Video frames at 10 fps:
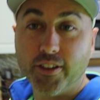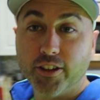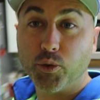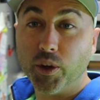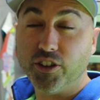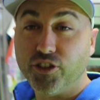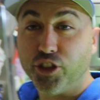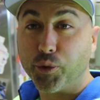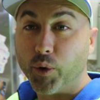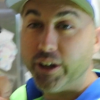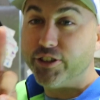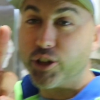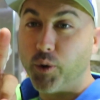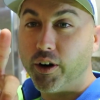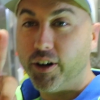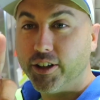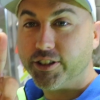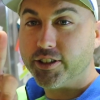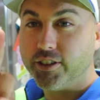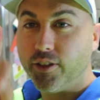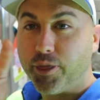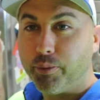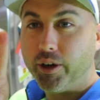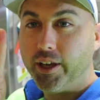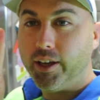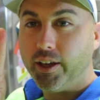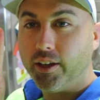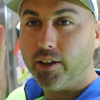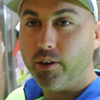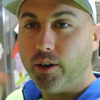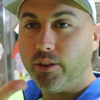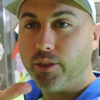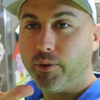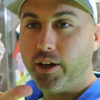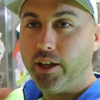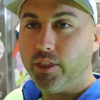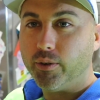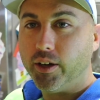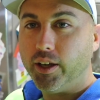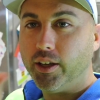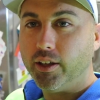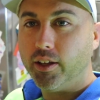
this was three squirrels, three, or three, three,